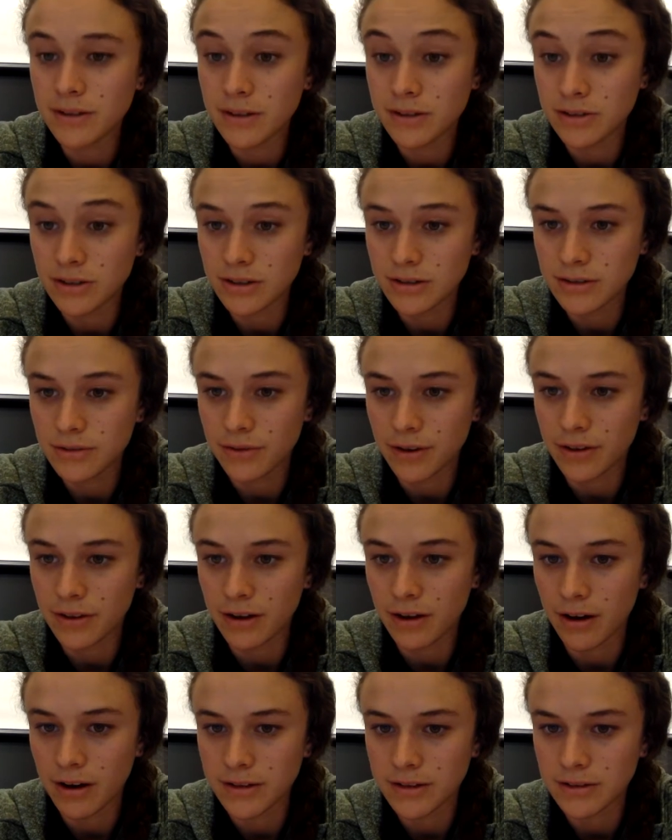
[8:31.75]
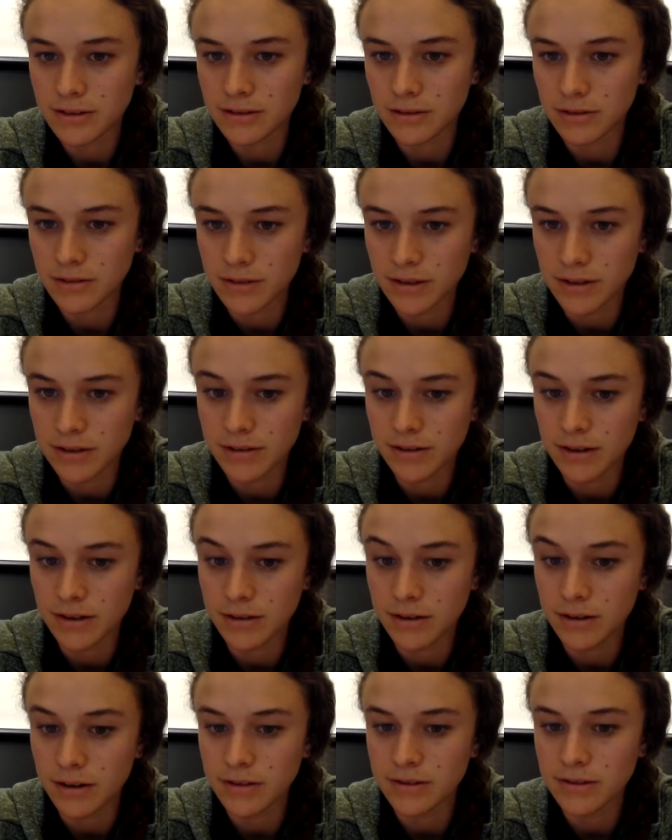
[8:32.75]
to justify the costs
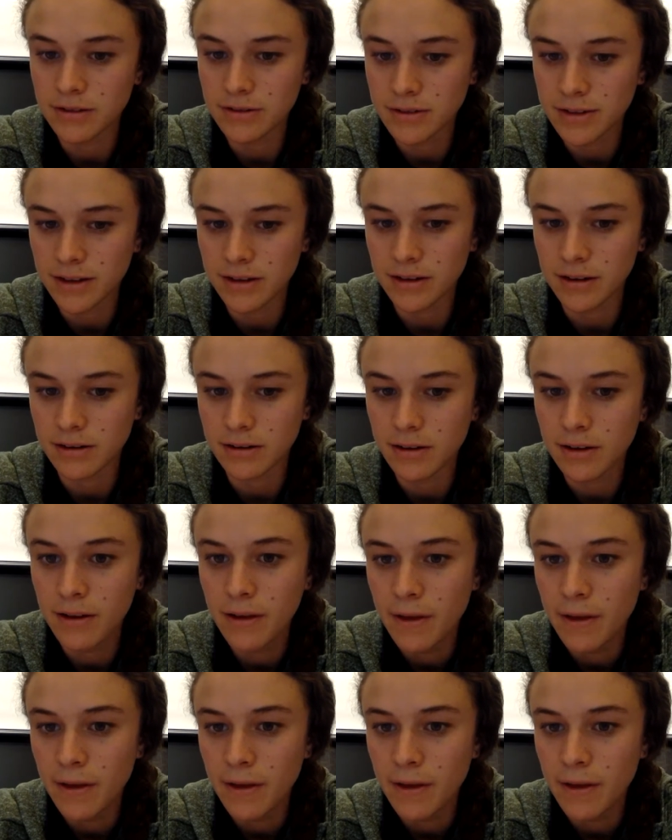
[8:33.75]
associated